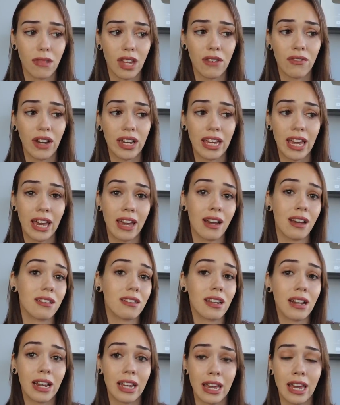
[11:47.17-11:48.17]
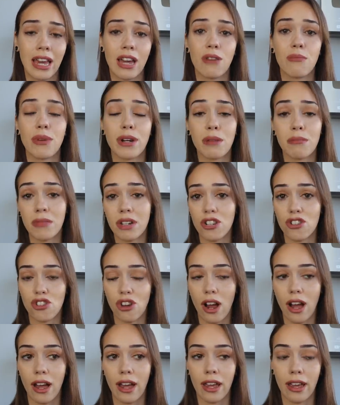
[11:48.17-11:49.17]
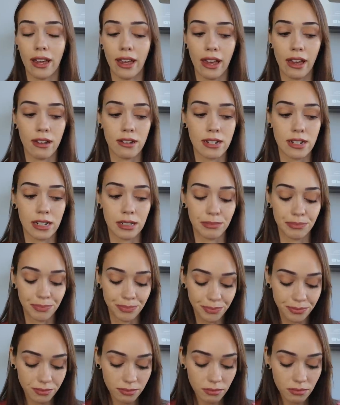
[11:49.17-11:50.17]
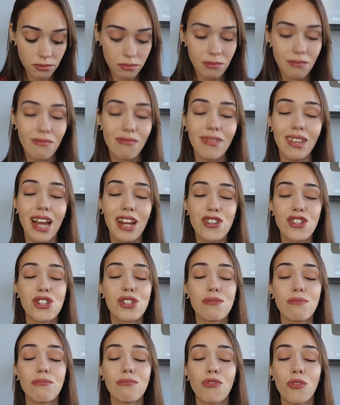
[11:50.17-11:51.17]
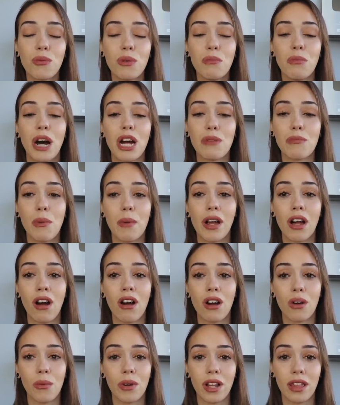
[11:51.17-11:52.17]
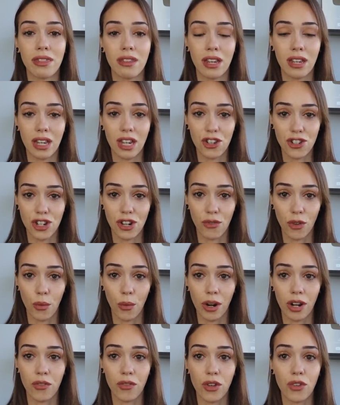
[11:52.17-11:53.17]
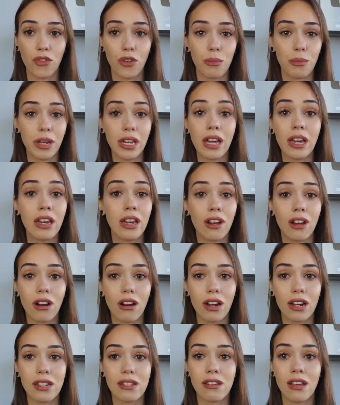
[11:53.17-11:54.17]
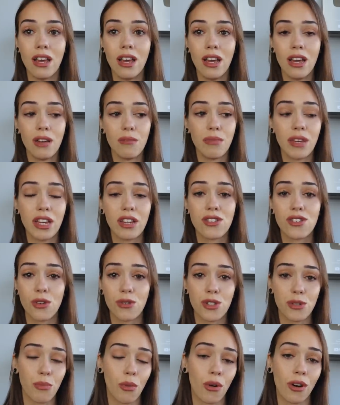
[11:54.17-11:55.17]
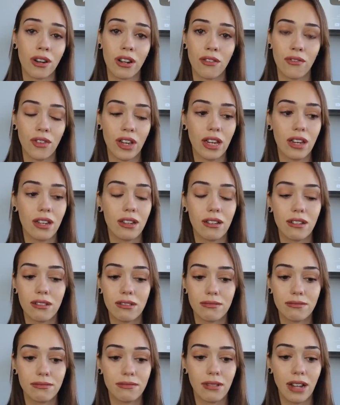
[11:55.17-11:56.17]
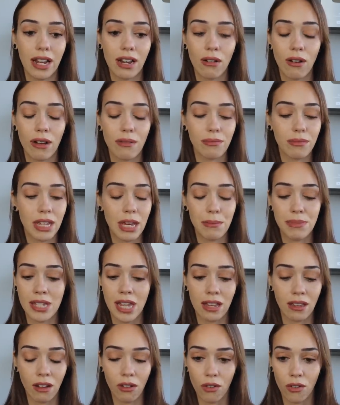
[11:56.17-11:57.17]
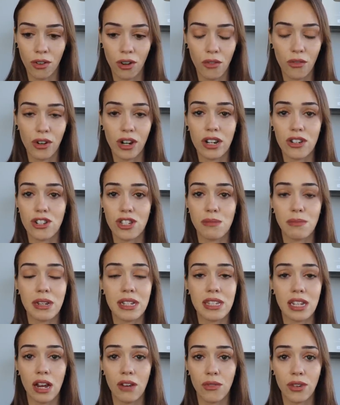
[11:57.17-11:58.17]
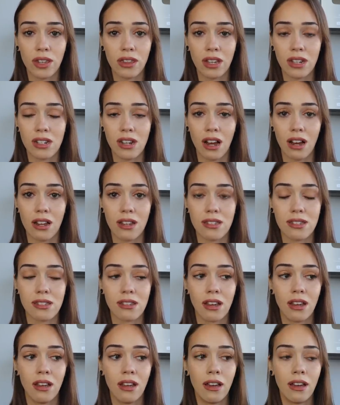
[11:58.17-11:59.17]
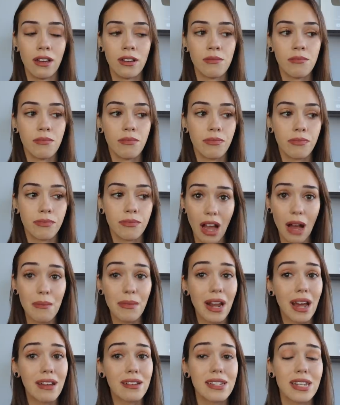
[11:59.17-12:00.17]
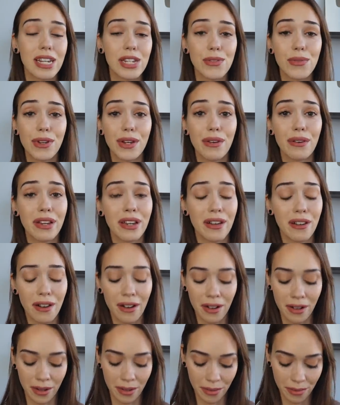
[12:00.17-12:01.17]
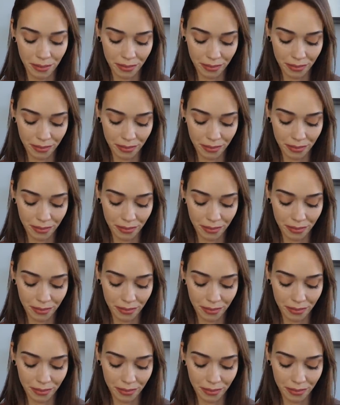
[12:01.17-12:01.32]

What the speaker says: If I can't, then I can't, but I'm gonna try. And I just, from the bottom of my heart, wanna thank each and every one of you for being here and being so supportive. I know I keep saying that over and over, it just means everything to us. I'm gonna end today's video here.